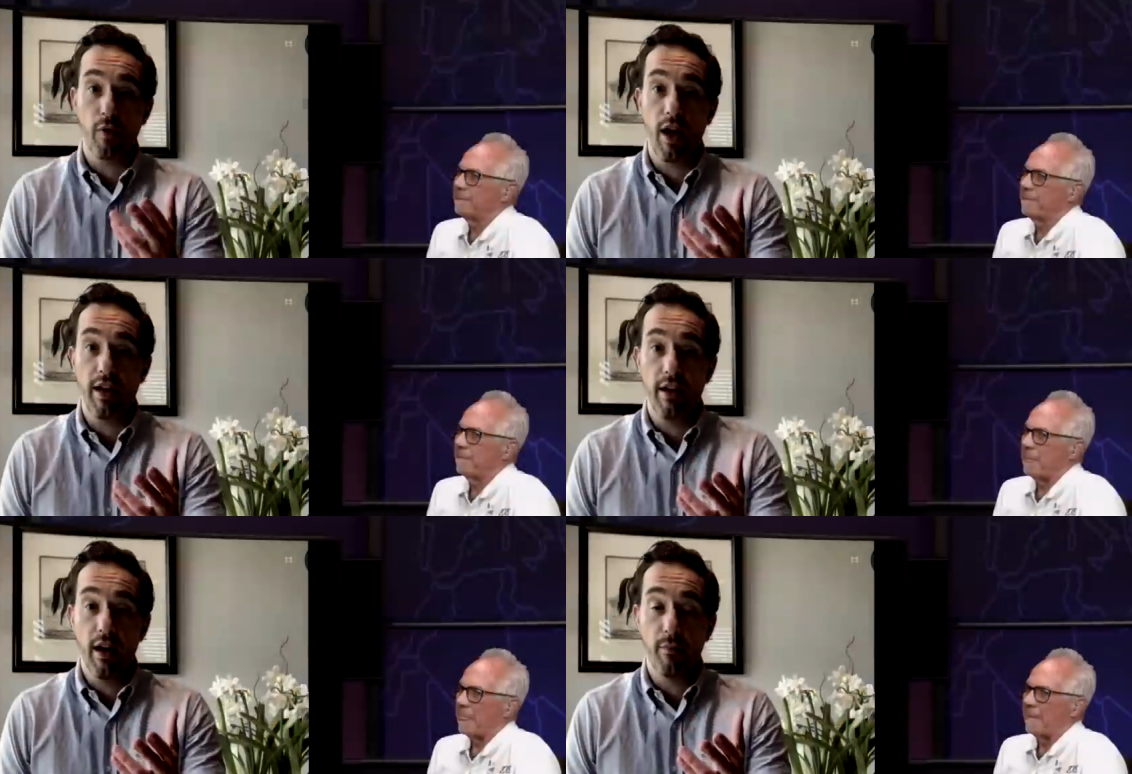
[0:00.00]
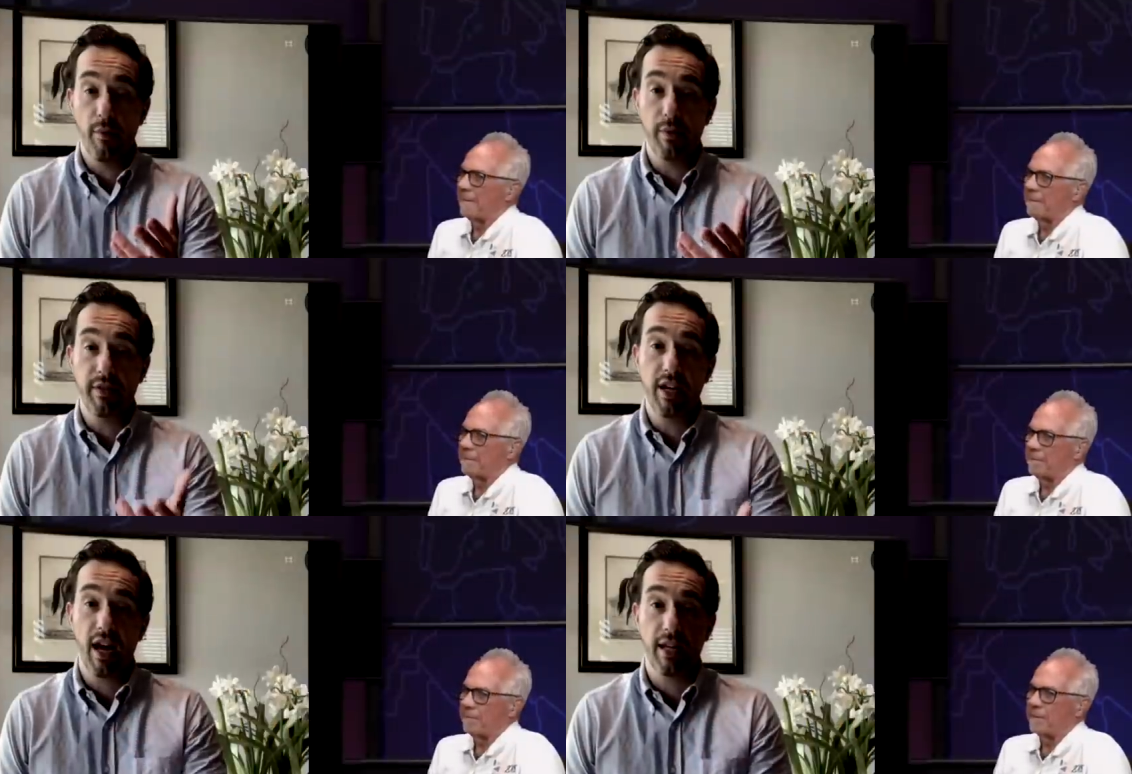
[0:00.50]
Speaker 1: right. Um, we've been
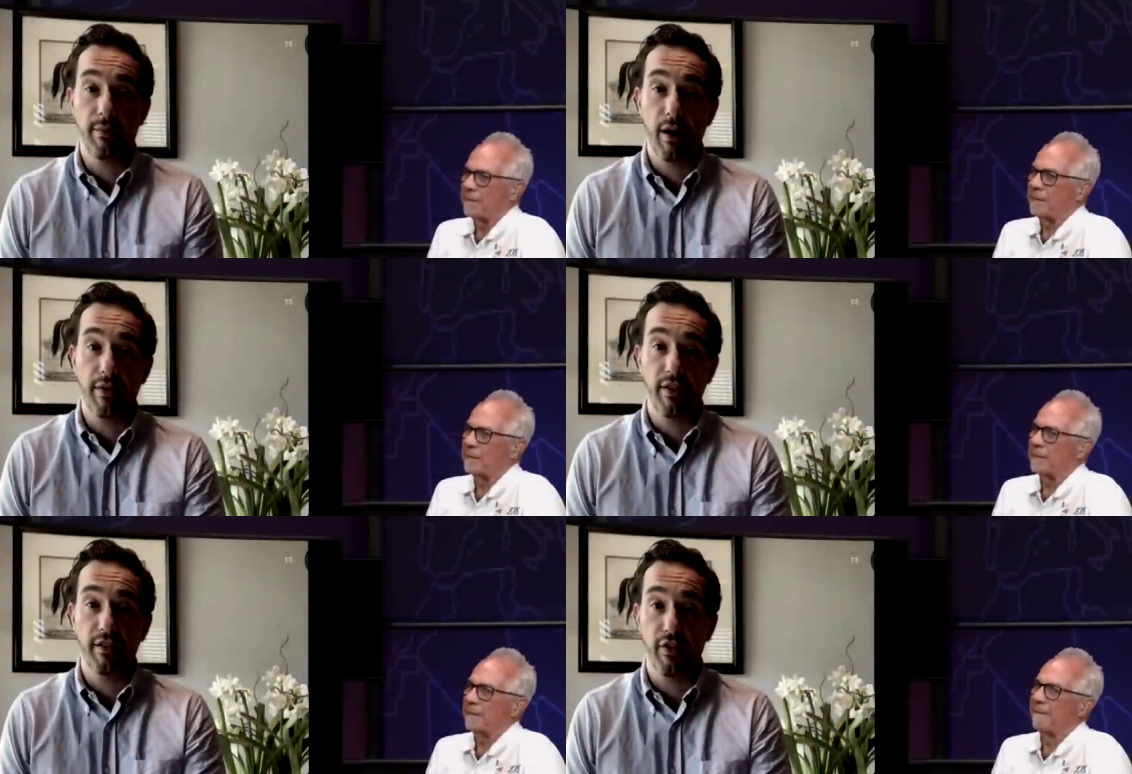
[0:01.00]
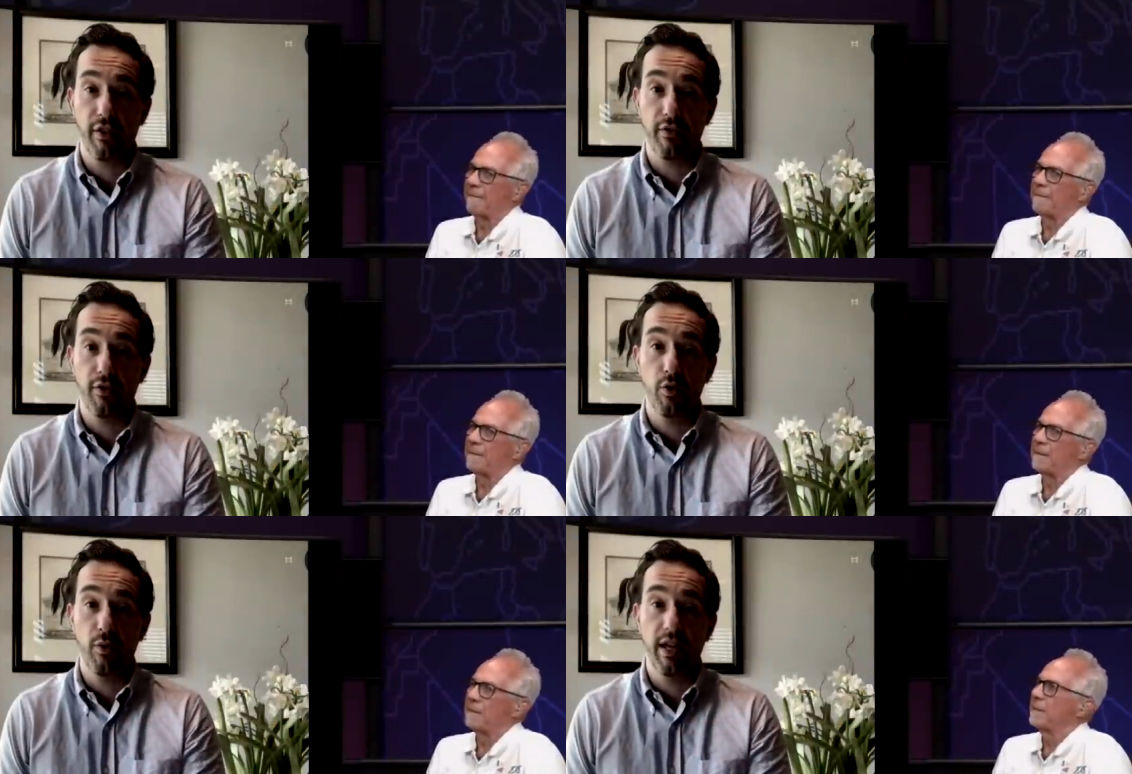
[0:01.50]
talking about this for a
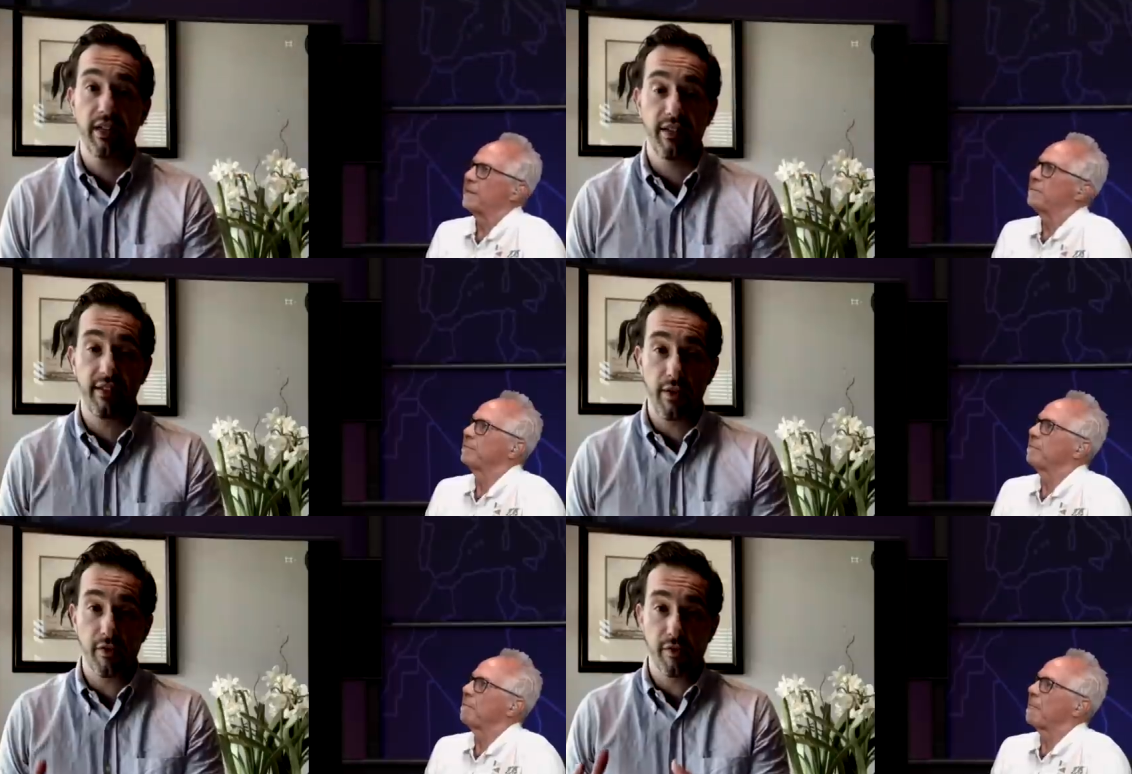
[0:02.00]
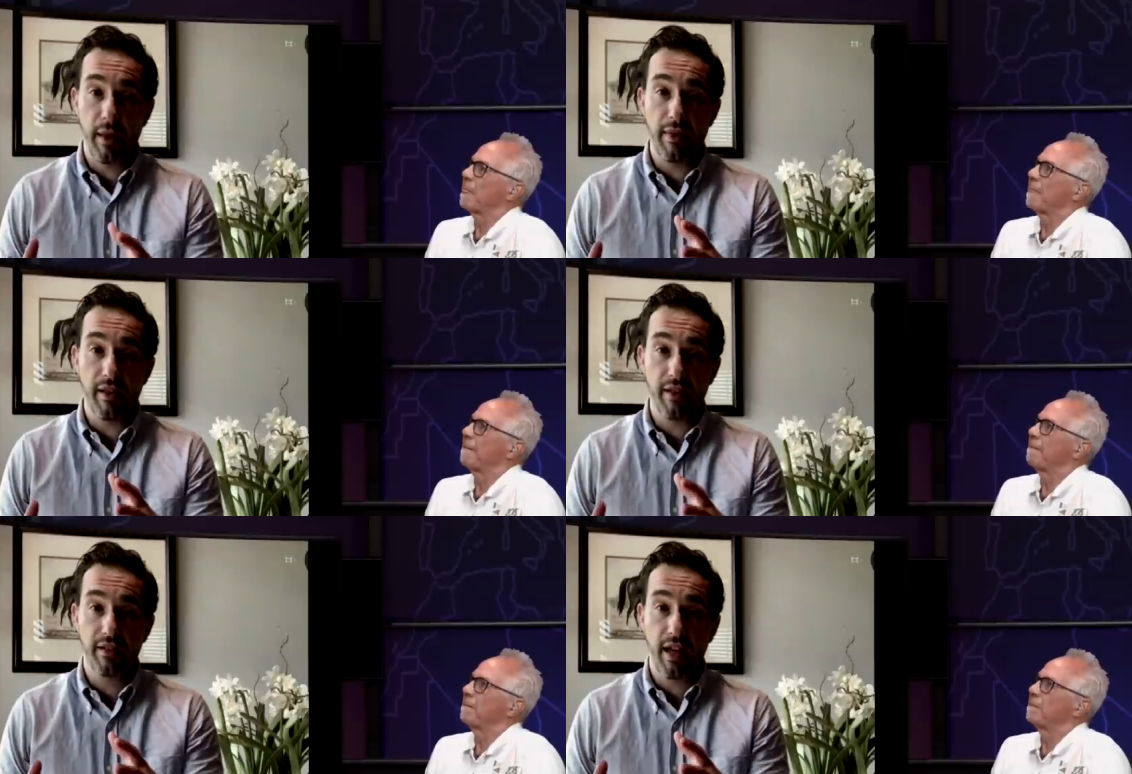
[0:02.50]
few weeks. There's been
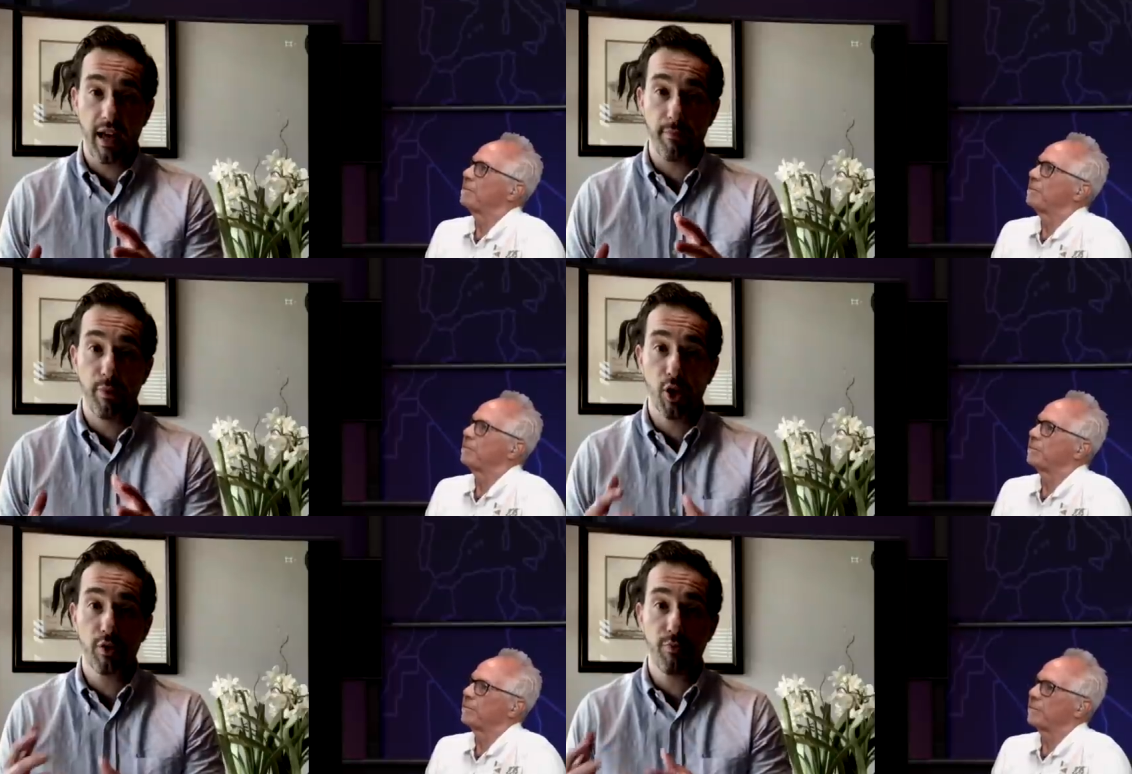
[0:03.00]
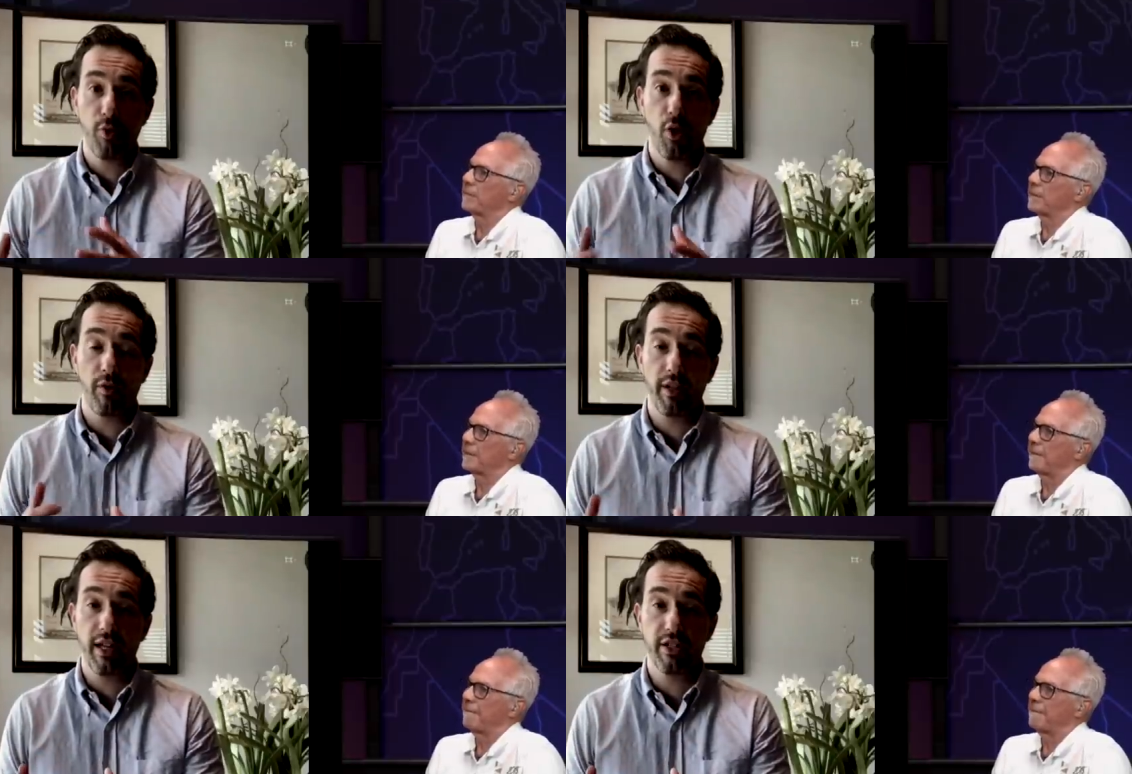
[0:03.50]
this kind of push-pull
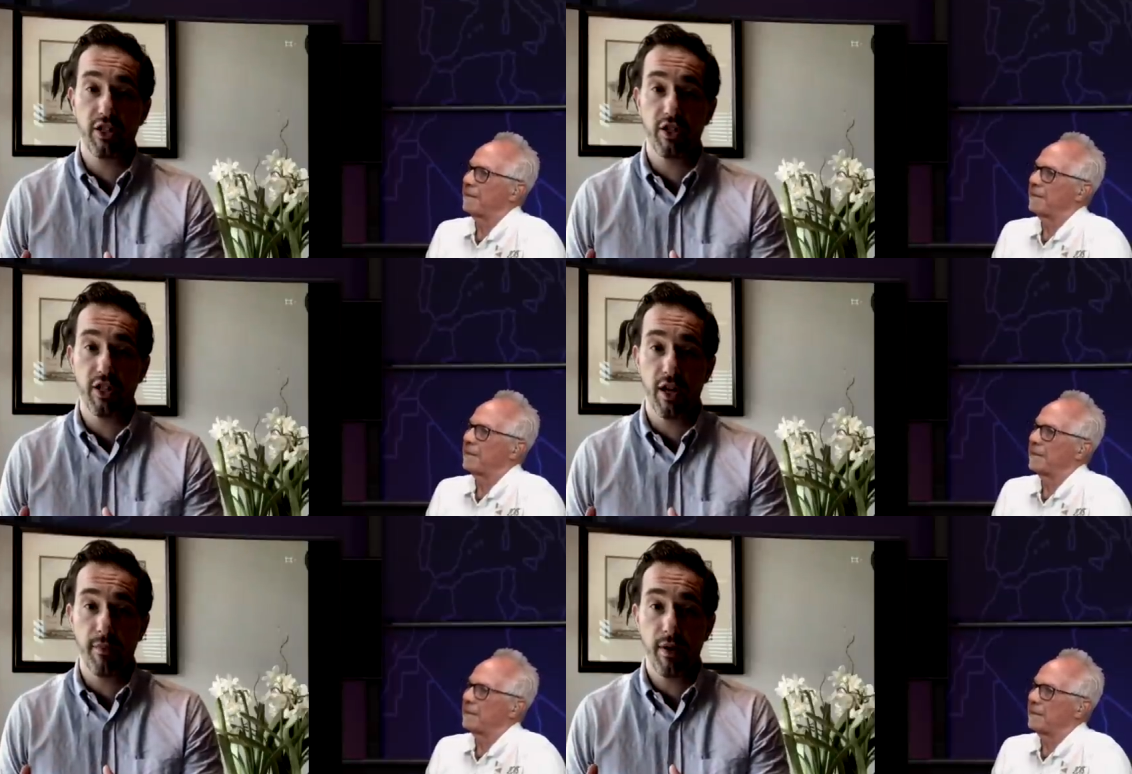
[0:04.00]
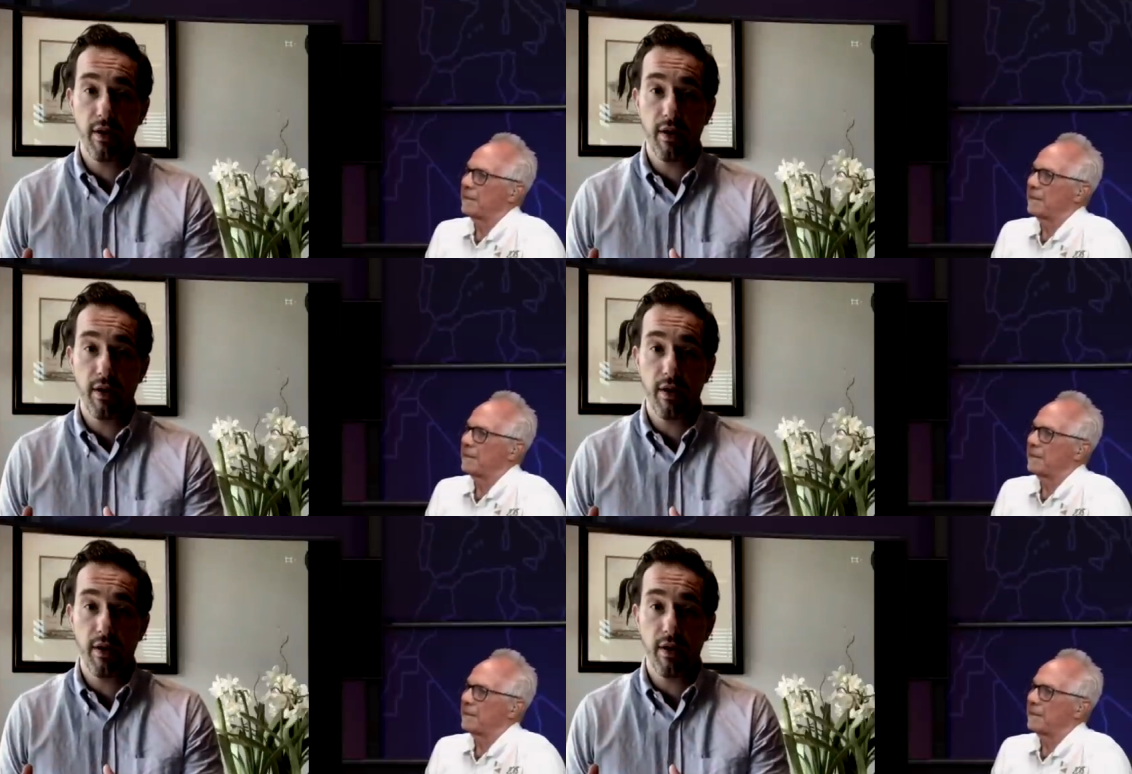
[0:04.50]
relationship.